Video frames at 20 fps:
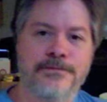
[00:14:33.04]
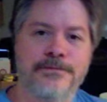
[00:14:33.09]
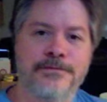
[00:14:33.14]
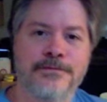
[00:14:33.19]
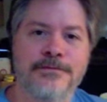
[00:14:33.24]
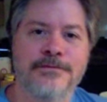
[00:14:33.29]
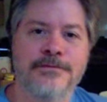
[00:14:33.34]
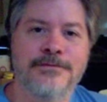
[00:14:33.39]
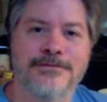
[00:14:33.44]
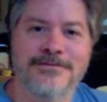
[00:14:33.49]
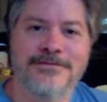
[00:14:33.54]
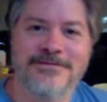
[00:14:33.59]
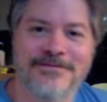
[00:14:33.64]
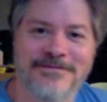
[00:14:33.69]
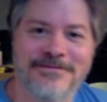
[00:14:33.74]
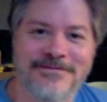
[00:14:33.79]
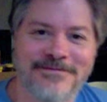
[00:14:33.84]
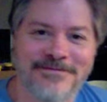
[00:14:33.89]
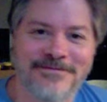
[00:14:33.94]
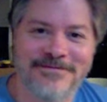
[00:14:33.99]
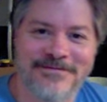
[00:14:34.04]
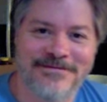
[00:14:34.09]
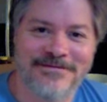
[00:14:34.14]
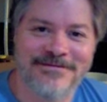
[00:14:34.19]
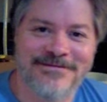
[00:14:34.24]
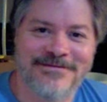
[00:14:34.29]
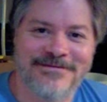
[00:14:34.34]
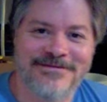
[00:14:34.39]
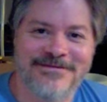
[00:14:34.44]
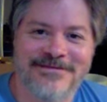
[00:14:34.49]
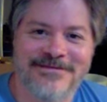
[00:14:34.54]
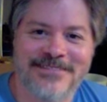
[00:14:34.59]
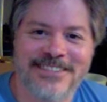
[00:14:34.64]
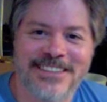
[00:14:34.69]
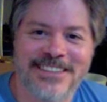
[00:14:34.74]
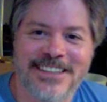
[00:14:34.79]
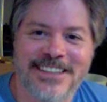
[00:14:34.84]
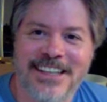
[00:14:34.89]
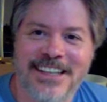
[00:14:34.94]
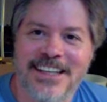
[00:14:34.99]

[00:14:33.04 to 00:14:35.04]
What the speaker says: [no speech]